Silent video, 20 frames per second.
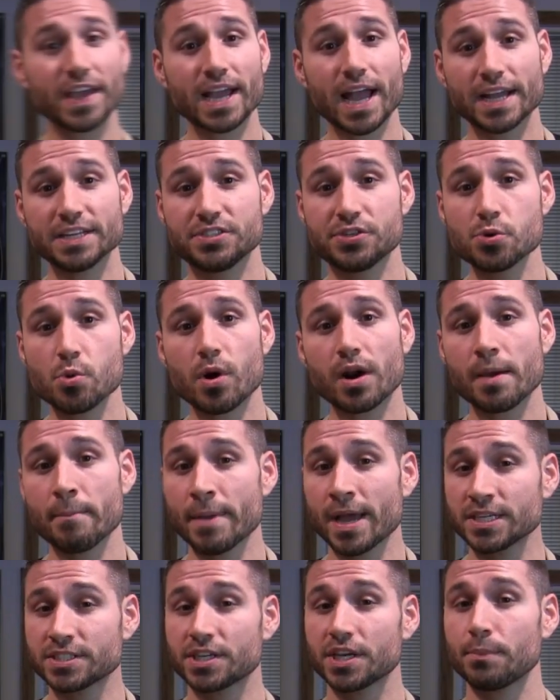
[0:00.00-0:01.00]
thing I do wanna
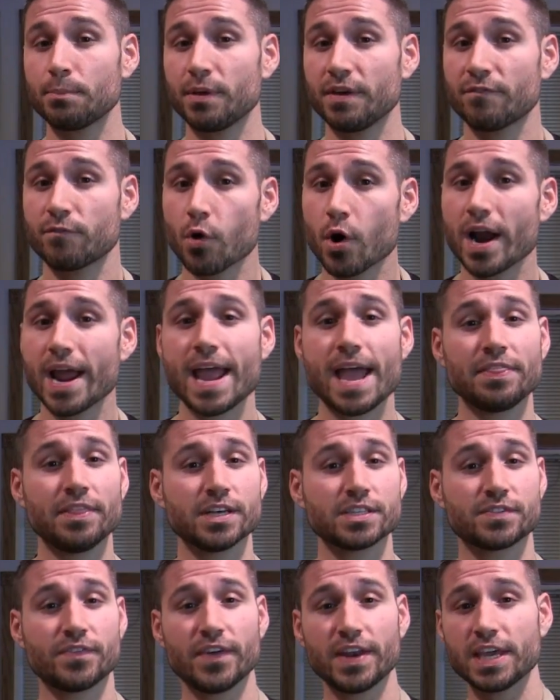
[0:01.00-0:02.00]
mention before I end
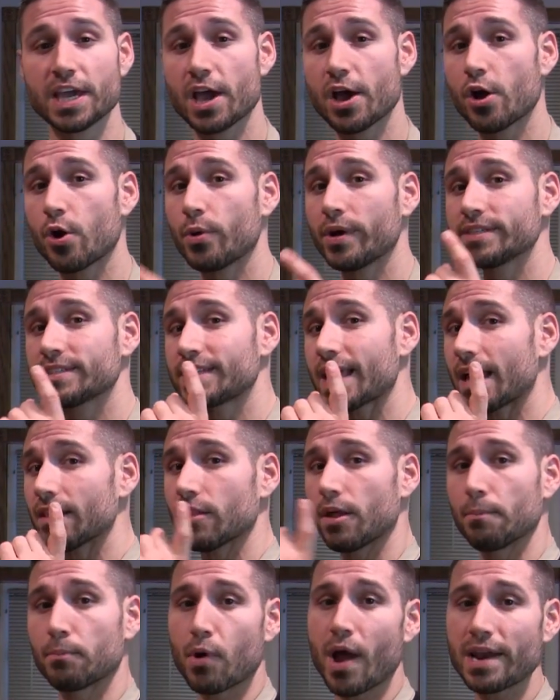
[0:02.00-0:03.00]
this video is that
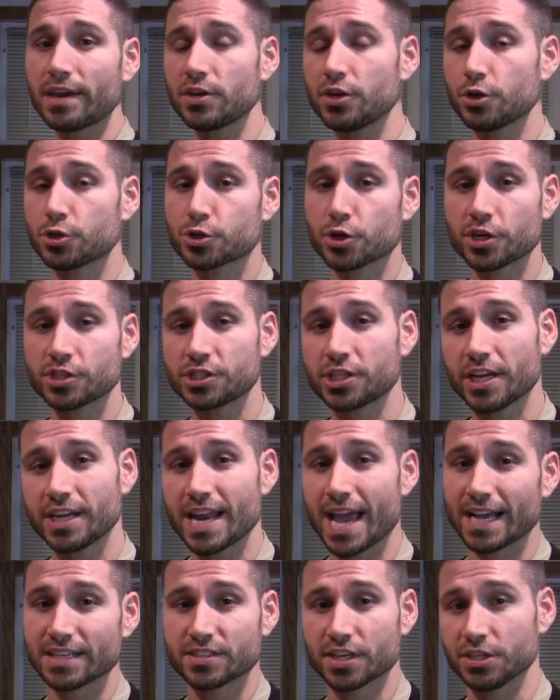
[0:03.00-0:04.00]
Labrada Nutrition
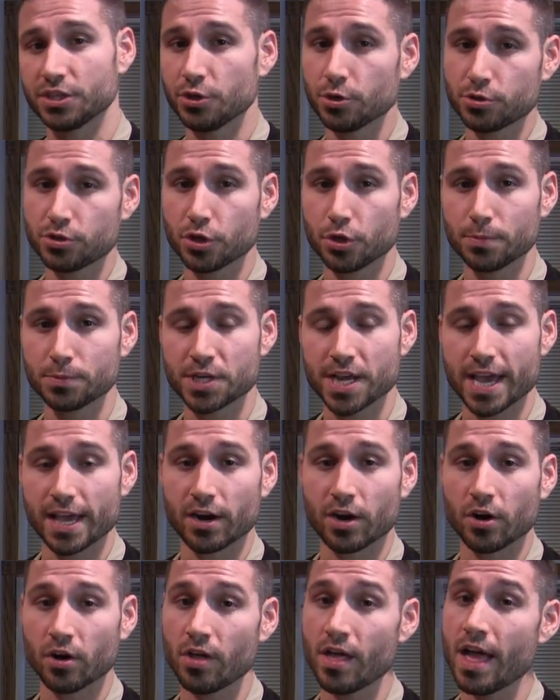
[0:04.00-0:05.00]
has a YouTube
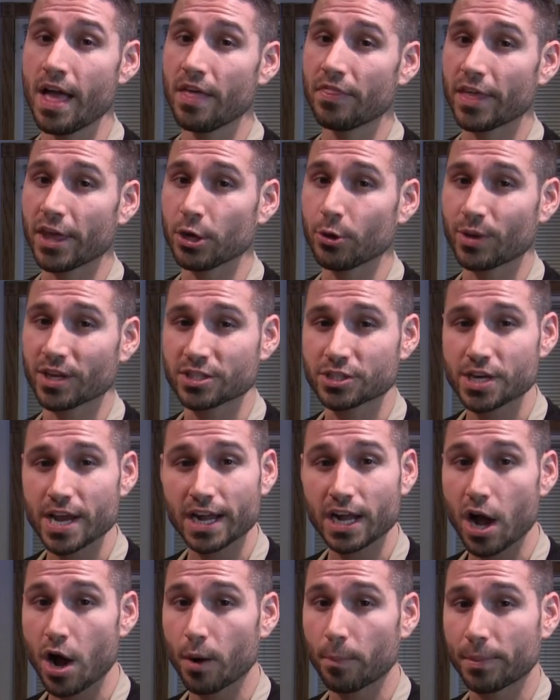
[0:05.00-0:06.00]
channel that you can
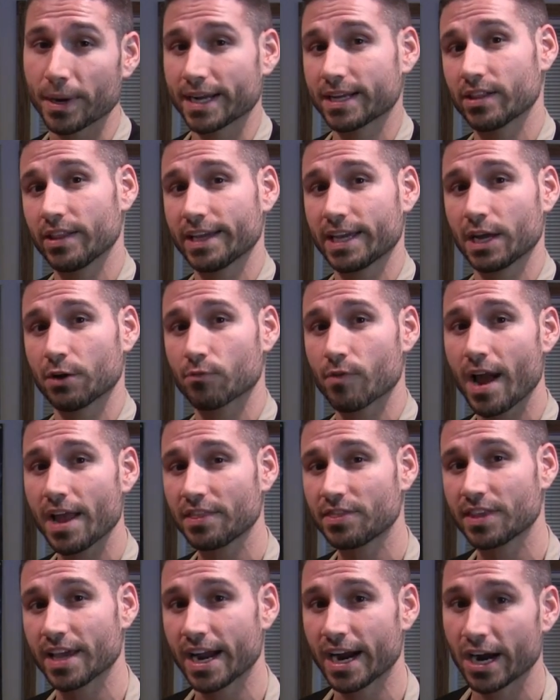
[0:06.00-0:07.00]
check out by clicking
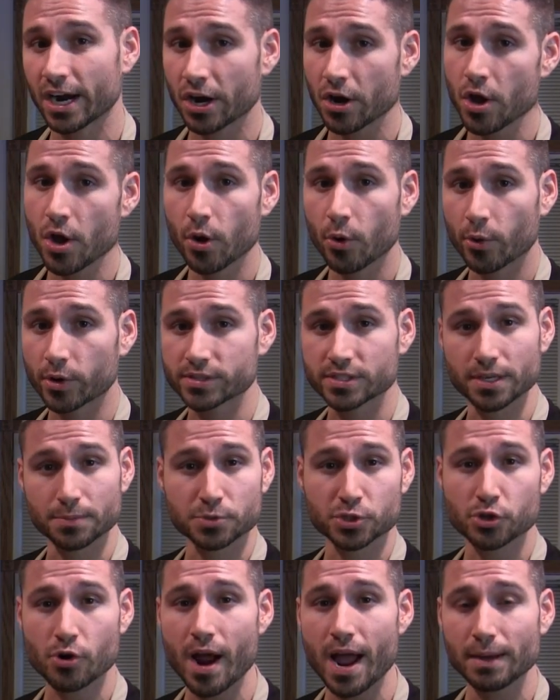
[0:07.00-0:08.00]
right there or
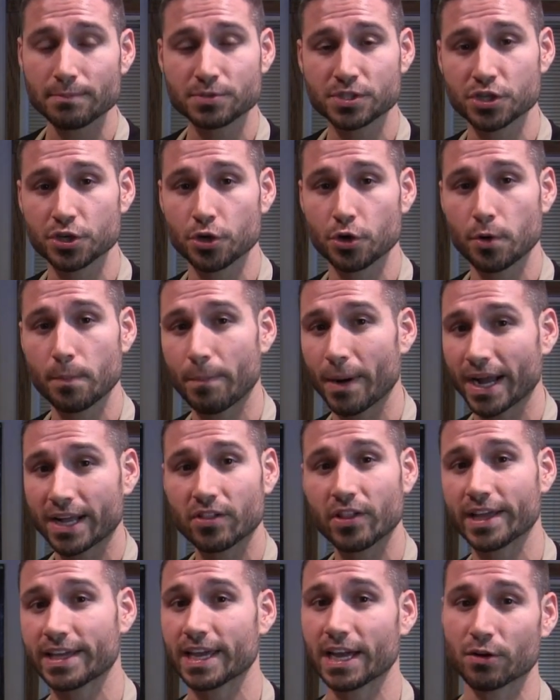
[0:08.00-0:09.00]
subscribe to by
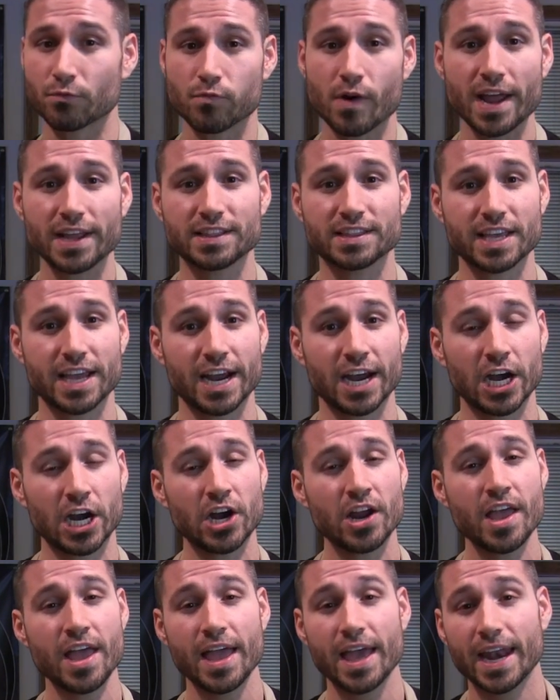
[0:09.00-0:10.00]
clicking right there.
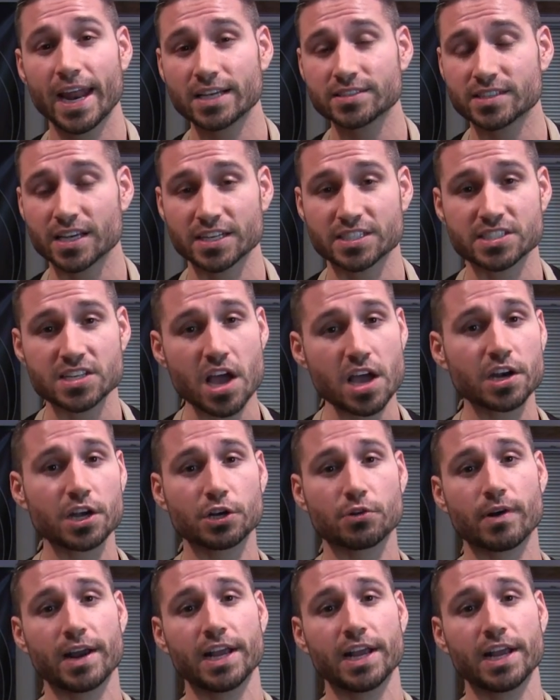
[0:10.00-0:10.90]
It has a ton of